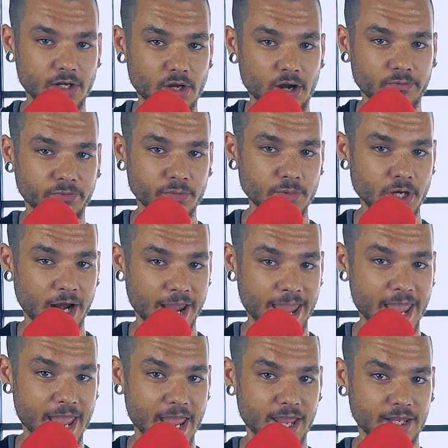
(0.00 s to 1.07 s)
Not from your
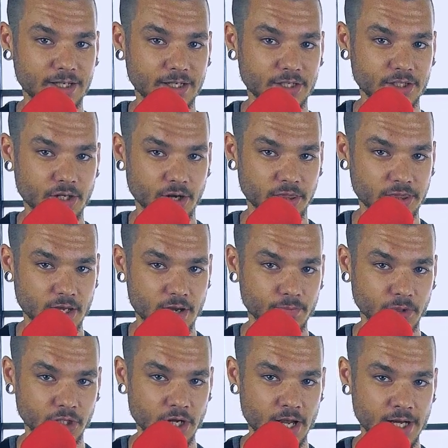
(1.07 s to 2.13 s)
hand and your
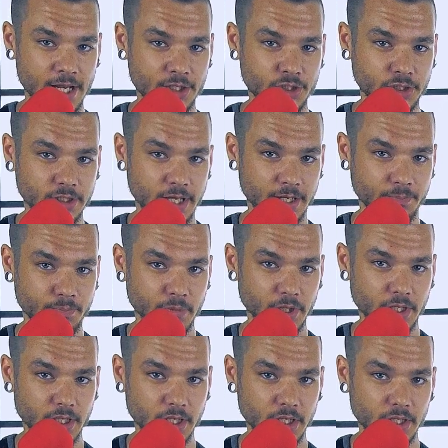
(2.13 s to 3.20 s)
thumb. You're not actually like
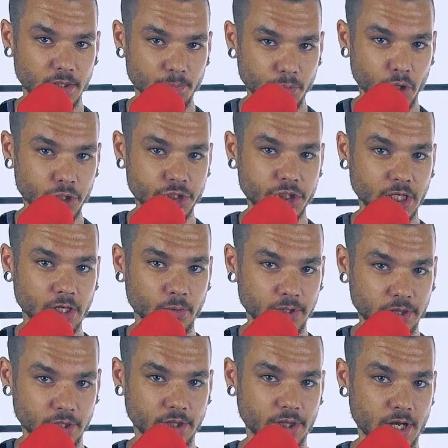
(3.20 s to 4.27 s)
pushing
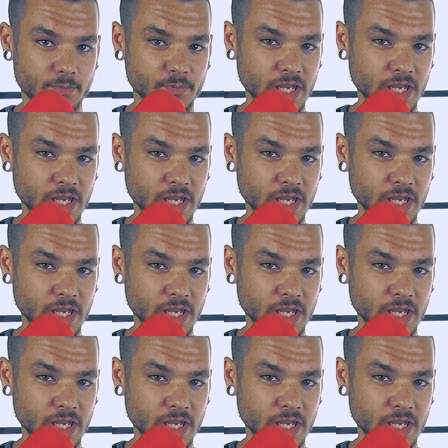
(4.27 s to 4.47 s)
with your thumb.